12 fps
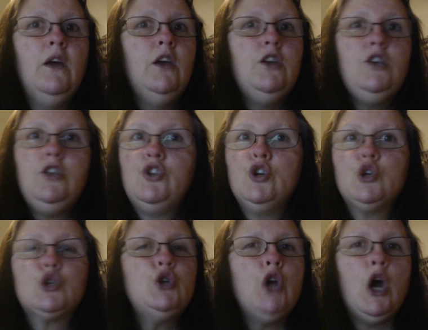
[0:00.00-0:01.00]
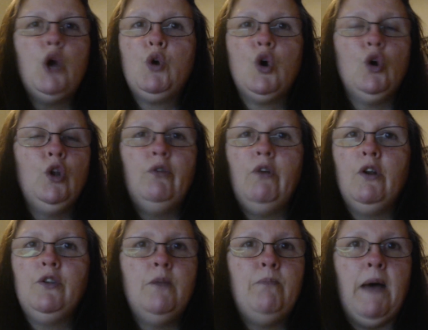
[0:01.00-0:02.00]
there's no colour
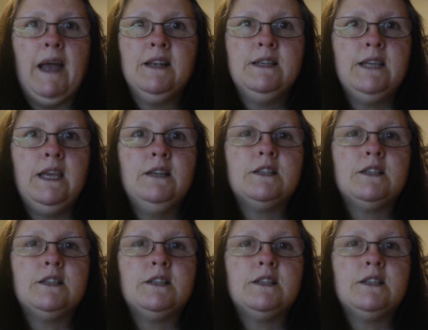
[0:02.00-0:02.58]
on the banding.